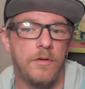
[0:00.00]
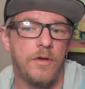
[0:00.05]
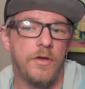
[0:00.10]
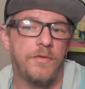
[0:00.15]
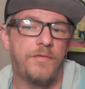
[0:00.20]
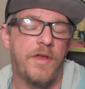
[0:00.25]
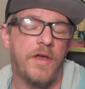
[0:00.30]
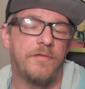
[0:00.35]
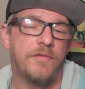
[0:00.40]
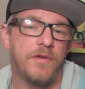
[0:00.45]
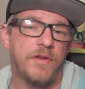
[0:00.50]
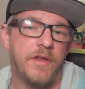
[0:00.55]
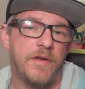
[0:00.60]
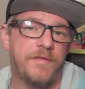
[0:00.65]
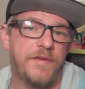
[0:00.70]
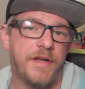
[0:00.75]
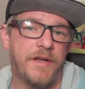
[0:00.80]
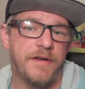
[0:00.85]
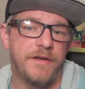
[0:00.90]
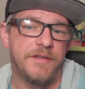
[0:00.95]
If you have a
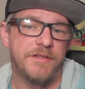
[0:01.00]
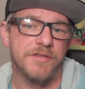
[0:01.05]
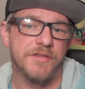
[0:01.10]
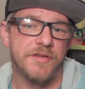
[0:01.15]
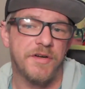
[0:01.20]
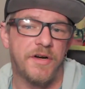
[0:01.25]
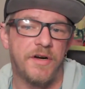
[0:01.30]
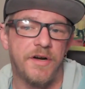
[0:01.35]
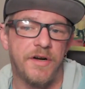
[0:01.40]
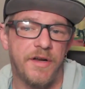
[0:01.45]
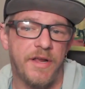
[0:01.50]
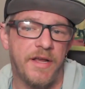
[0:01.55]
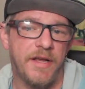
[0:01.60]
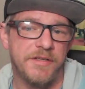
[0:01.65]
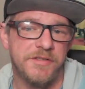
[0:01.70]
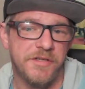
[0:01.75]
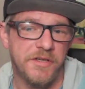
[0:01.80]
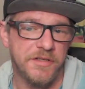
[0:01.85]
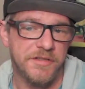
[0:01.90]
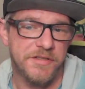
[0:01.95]
left-handed start,
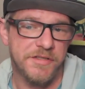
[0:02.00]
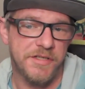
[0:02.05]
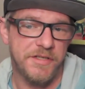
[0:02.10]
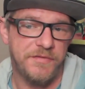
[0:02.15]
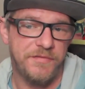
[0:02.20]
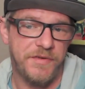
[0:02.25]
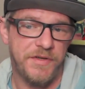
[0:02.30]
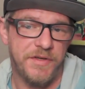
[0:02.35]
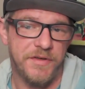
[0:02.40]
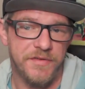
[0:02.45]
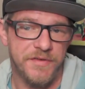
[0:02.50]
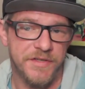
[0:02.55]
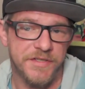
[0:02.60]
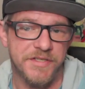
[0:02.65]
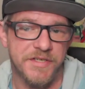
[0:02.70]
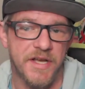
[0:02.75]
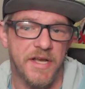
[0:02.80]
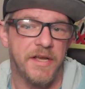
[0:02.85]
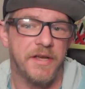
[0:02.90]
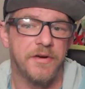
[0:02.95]
as you can see via
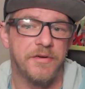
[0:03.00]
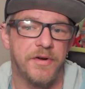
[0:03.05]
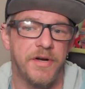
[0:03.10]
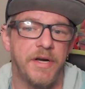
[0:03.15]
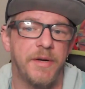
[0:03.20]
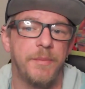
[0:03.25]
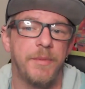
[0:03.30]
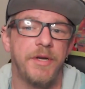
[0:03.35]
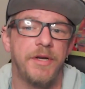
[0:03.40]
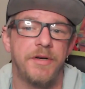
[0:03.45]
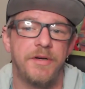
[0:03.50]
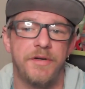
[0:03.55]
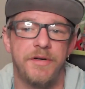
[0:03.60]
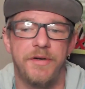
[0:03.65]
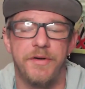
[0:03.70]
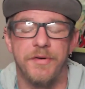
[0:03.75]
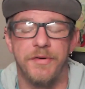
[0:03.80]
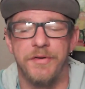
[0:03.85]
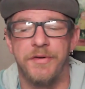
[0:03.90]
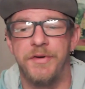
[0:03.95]
this diagram
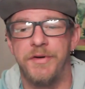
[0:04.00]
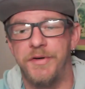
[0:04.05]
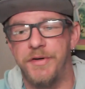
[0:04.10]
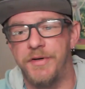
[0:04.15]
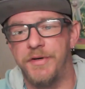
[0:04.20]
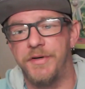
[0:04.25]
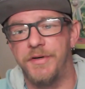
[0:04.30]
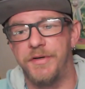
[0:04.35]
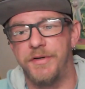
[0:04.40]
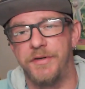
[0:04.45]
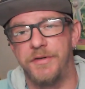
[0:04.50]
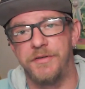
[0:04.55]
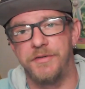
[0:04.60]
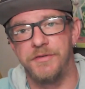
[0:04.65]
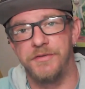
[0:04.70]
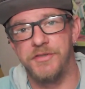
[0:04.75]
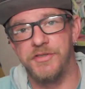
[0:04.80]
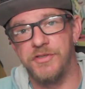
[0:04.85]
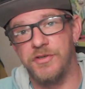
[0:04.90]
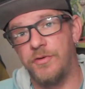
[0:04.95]
here,
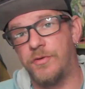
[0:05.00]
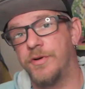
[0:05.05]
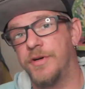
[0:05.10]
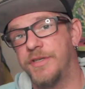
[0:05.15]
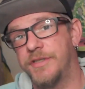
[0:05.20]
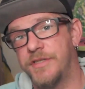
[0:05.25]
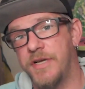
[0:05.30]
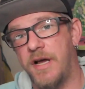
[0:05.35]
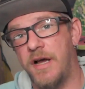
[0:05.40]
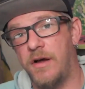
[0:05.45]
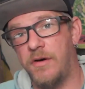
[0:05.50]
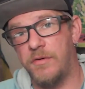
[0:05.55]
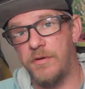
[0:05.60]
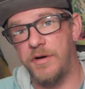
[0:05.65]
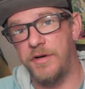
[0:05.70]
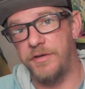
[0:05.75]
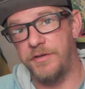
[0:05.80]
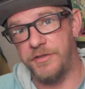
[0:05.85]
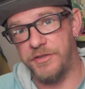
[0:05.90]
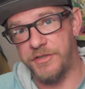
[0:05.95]
your scoring tower
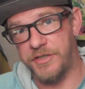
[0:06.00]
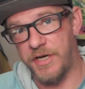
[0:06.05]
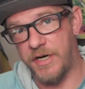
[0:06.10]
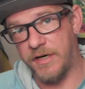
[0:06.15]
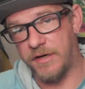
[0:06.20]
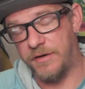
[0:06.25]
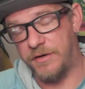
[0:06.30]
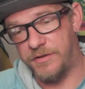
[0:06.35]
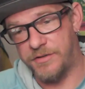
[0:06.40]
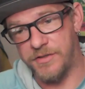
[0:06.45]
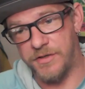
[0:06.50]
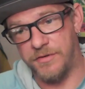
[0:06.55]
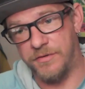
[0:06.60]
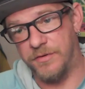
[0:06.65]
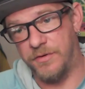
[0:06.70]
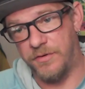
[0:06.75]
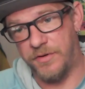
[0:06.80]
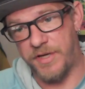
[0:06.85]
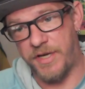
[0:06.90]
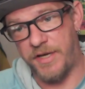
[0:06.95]
and your checkers are
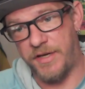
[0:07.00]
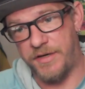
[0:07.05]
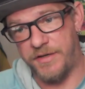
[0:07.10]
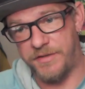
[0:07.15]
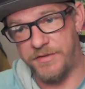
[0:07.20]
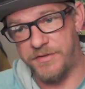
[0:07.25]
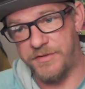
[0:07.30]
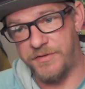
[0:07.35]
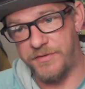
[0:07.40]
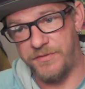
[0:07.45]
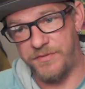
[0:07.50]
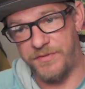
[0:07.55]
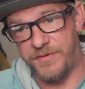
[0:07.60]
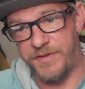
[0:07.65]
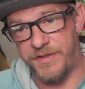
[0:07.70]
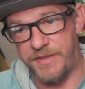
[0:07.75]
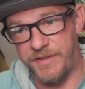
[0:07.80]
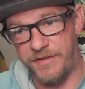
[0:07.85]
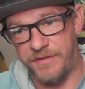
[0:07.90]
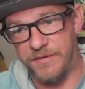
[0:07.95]
located to
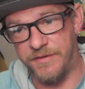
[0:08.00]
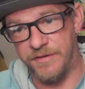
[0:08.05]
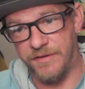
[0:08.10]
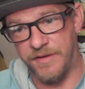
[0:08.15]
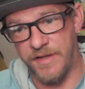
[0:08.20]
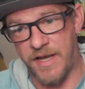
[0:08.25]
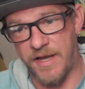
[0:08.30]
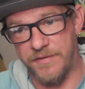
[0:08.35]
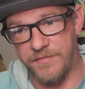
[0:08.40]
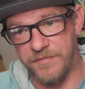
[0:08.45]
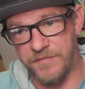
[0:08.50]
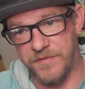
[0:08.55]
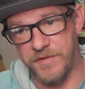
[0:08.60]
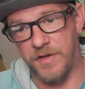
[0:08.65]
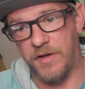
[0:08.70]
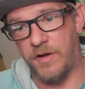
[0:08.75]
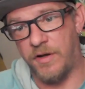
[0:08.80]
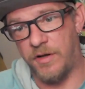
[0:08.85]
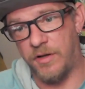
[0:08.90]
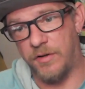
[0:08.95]
the left
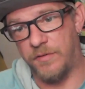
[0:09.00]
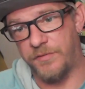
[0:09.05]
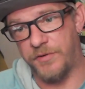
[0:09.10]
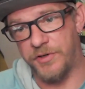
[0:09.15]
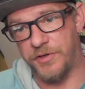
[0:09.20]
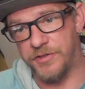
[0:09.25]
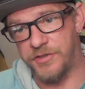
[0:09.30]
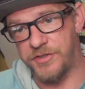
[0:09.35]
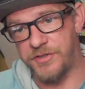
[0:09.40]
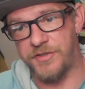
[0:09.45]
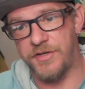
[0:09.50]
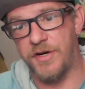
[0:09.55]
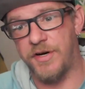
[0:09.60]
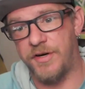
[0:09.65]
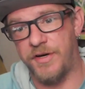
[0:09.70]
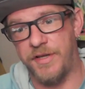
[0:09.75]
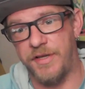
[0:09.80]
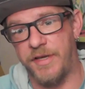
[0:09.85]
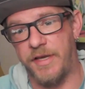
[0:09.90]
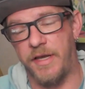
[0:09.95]
of your
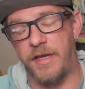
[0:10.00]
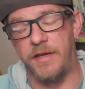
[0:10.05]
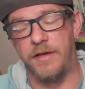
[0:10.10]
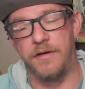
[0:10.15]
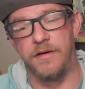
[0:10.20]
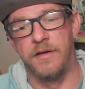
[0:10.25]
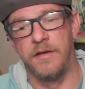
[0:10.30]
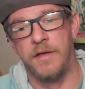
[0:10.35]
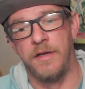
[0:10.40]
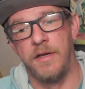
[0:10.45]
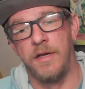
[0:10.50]
starting gate.